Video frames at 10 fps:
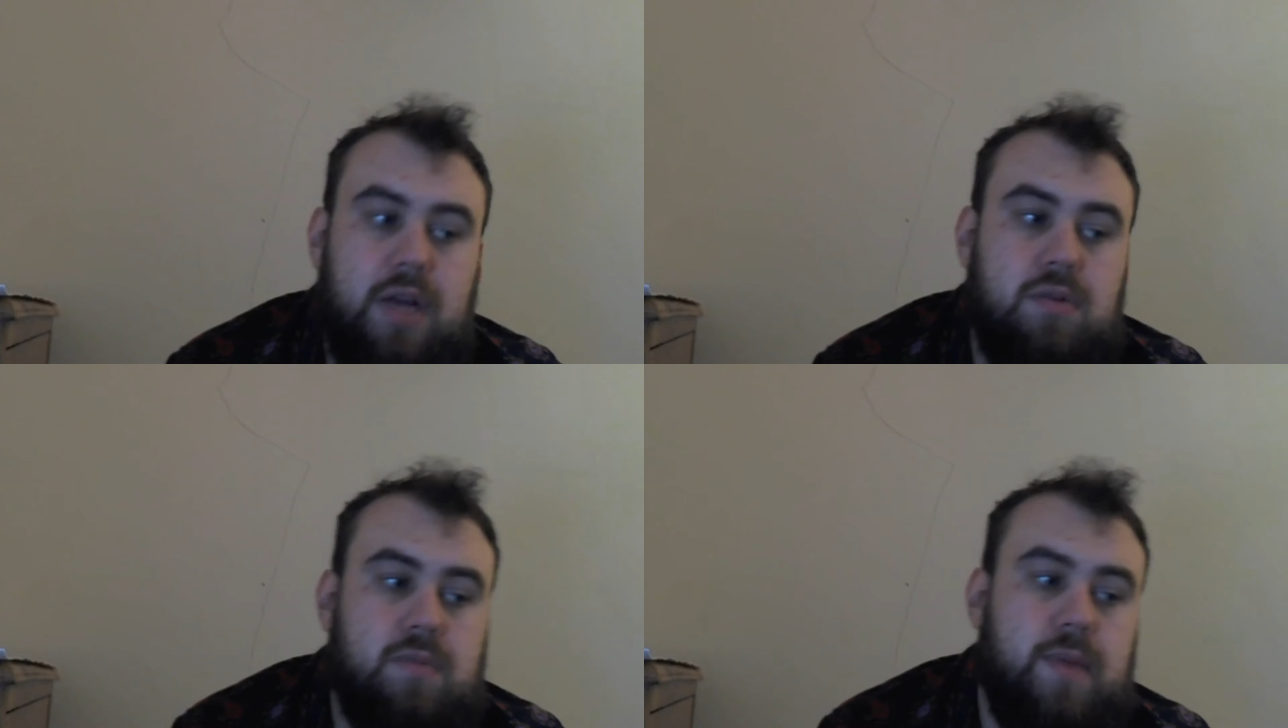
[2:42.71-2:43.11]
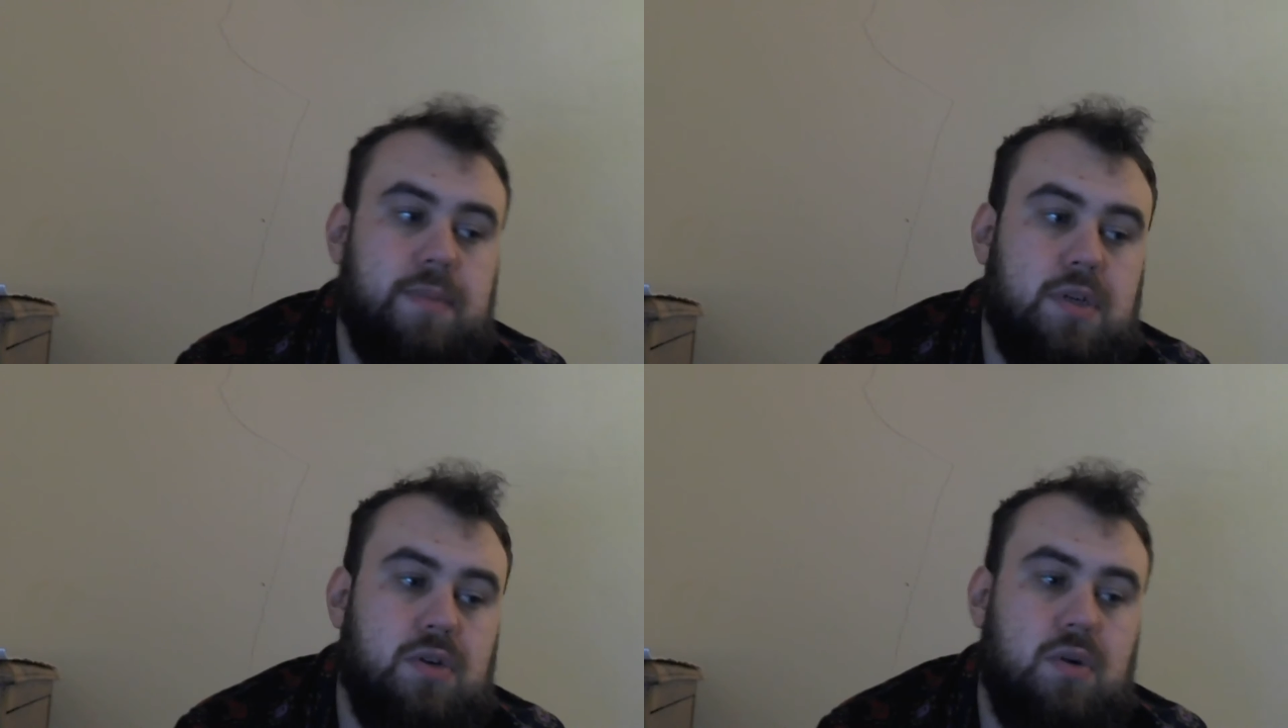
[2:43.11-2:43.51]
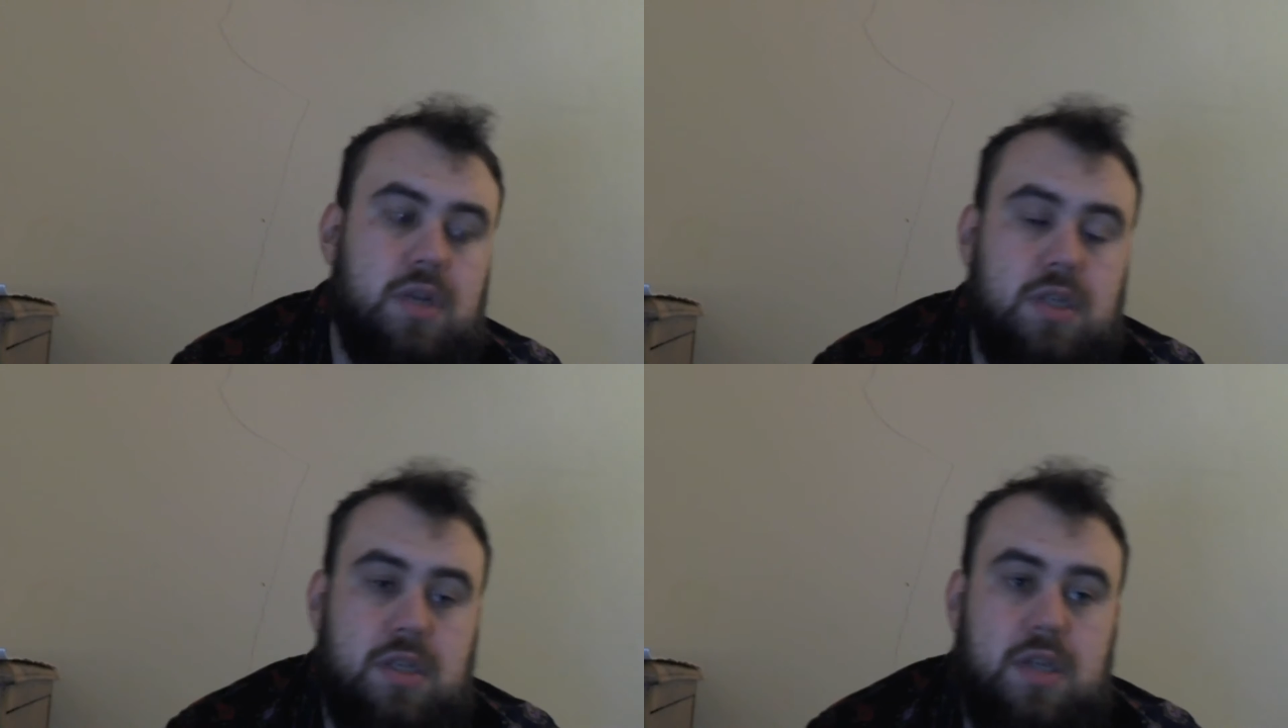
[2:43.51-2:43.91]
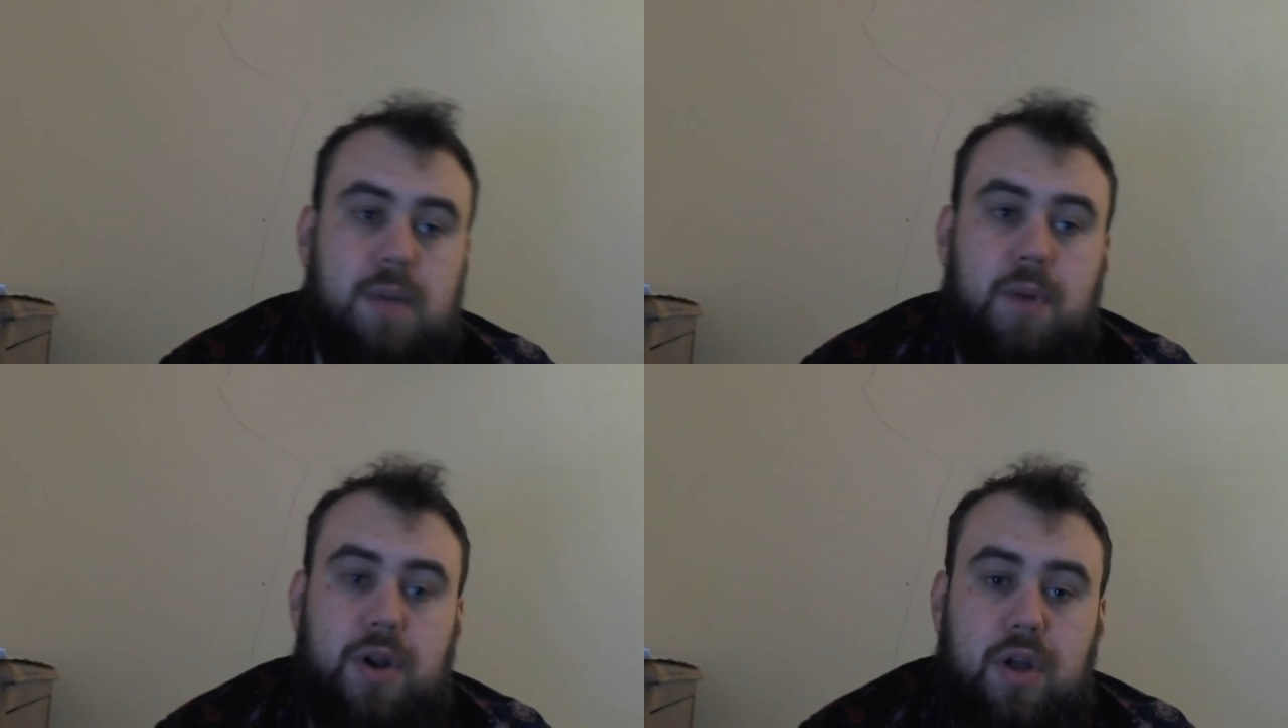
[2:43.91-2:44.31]
I remember talking to
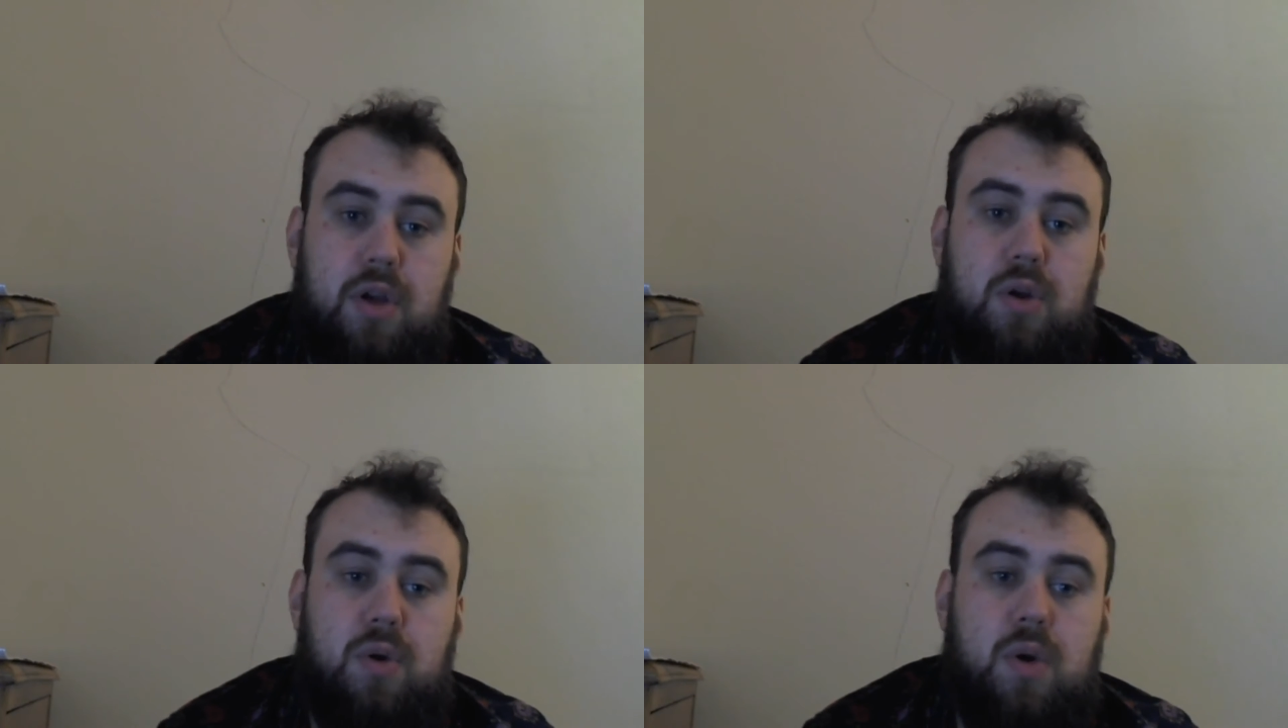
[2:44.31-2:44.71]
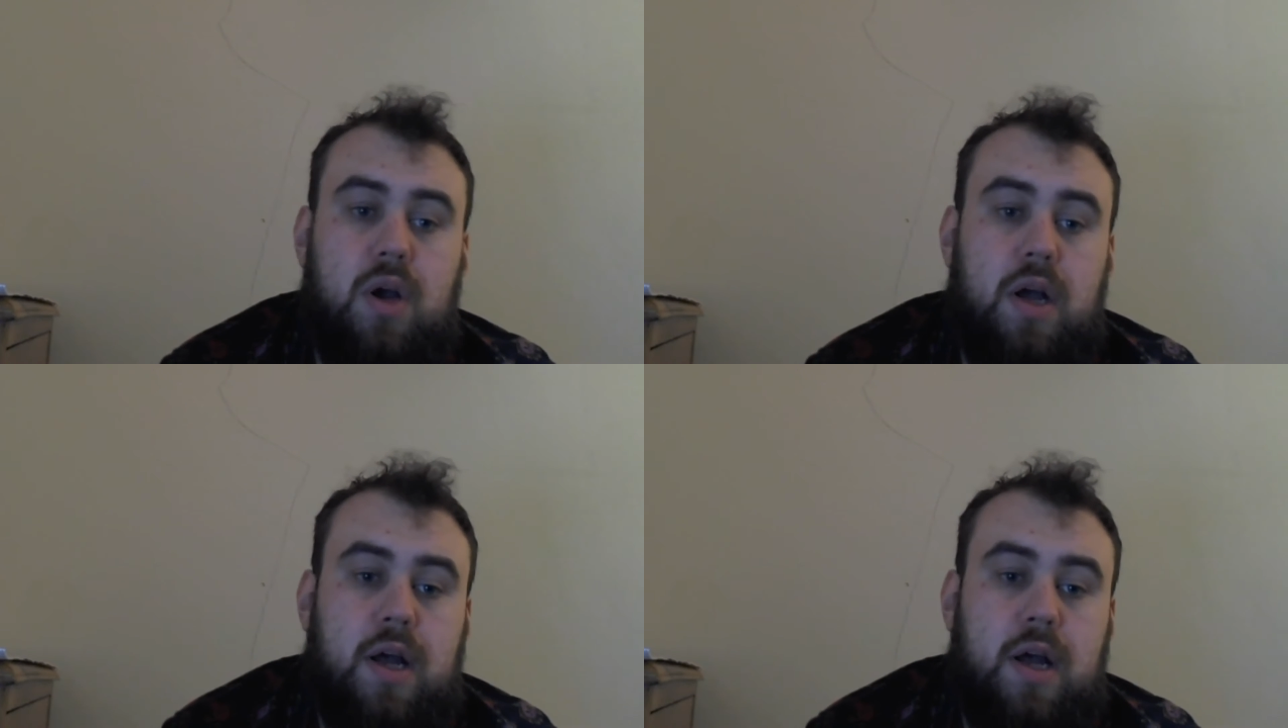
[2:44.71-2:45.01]
someone who